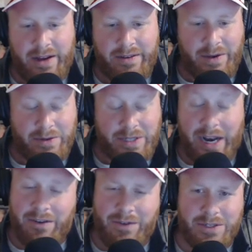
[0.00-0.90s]
it was an
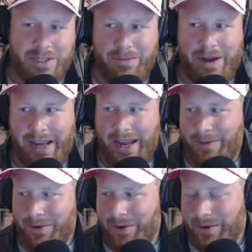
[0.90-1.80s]
interview with somebody, I can't
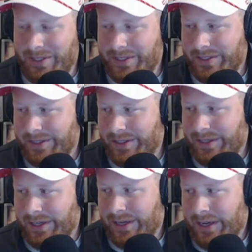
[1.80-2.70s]
remember what it was,
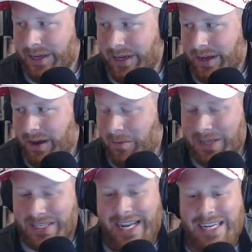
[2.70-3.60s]
but he
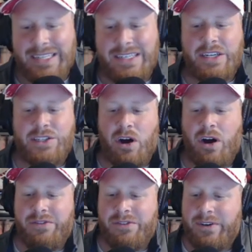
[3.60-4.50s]
said he doesn't just
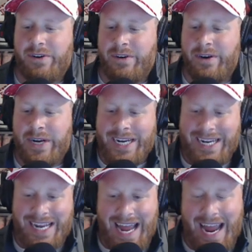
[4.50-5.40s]
offer
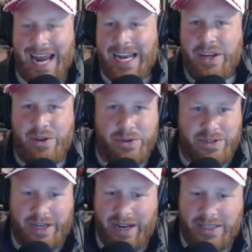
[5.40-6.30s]
any
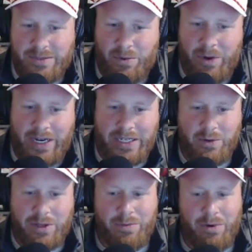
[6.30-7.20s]
Houston kid at this point because of
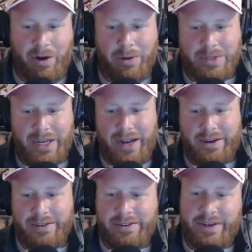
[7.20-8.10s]
where the program's gotten.
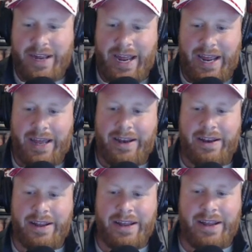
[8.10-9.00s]

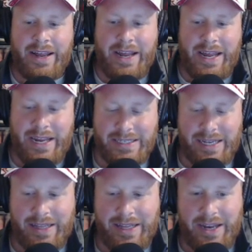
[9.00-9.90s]
And he
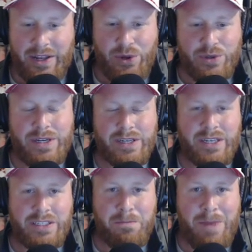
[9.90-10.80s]
said that Houston is
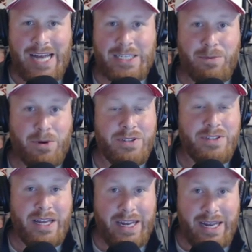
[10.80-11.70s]
such a basketball
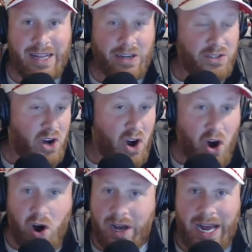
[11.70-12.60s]
city that there's
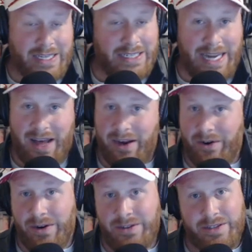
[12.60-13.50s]
all kinds of talent
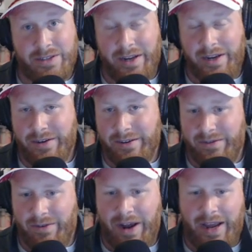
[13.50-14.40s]
across the city,
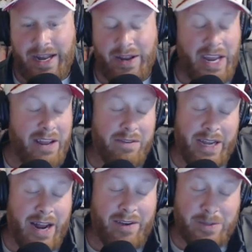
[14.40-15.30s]
right? And he even
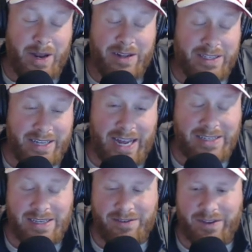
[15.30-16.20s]
kind of expanded to
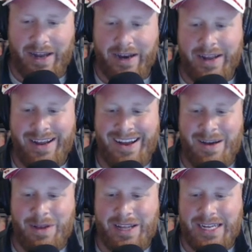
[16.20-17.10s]
Texas after that.
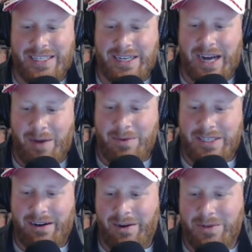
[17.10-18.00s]
But his
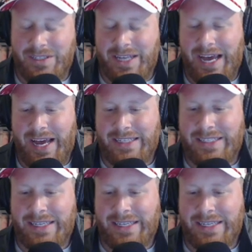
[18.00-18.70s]
commentary was that